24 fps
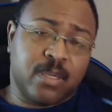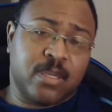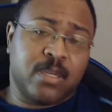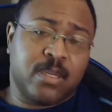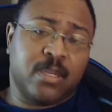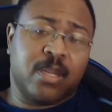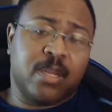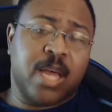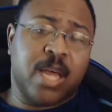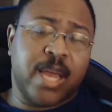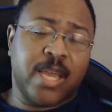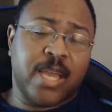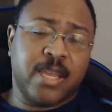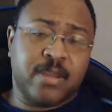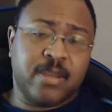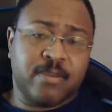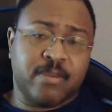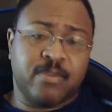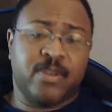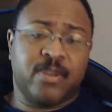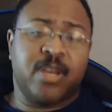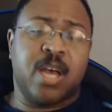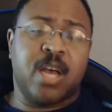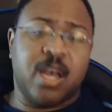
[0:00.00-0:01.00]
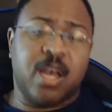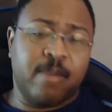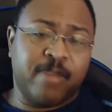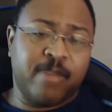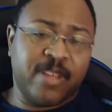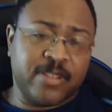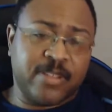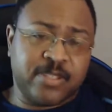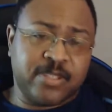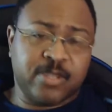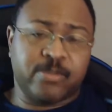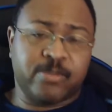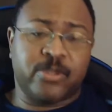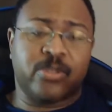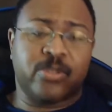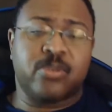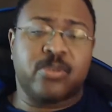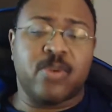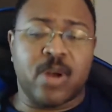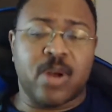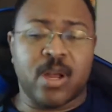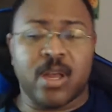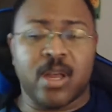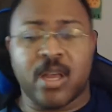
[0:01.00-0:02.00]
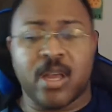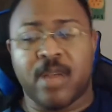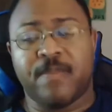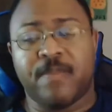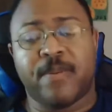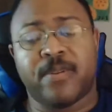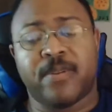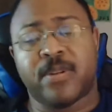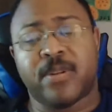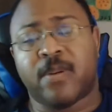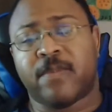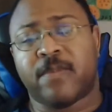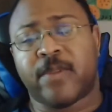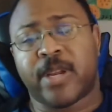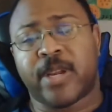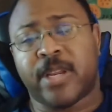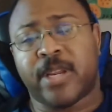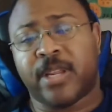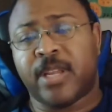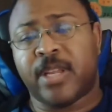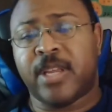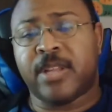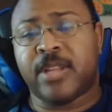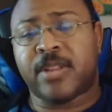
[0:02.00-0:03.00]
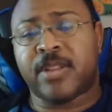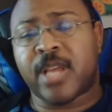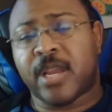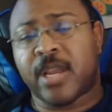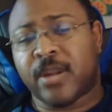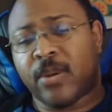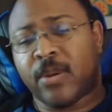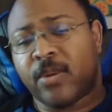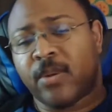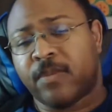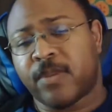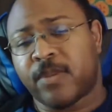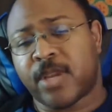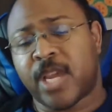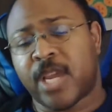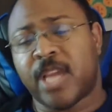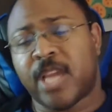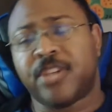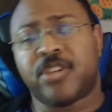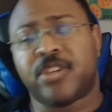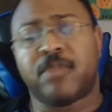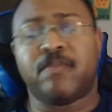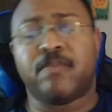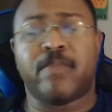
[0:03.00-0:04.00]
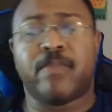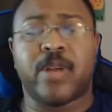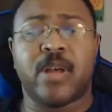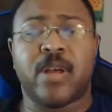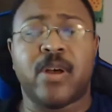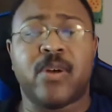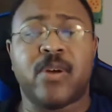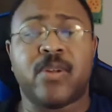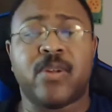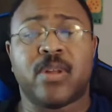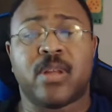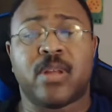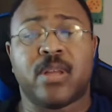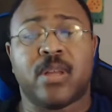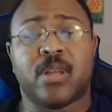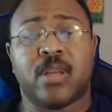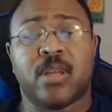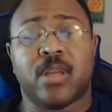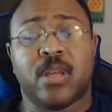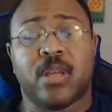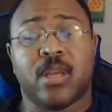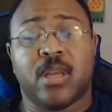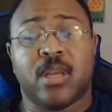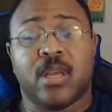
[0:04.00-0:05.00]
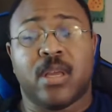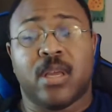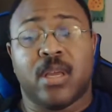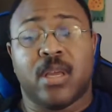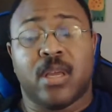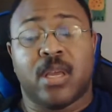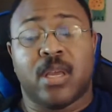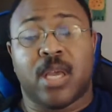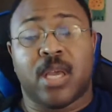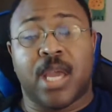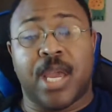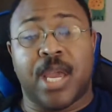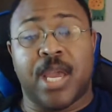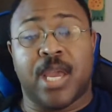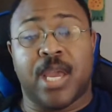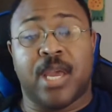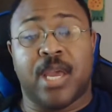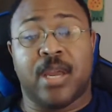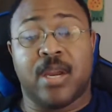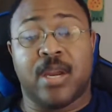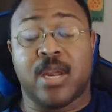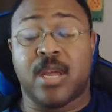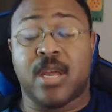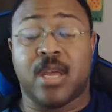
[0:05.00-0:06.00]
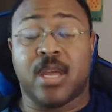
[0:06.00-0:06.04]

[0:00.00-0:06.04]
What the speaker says: like, comment, subscribe. Don't forget to hit that notification bell. And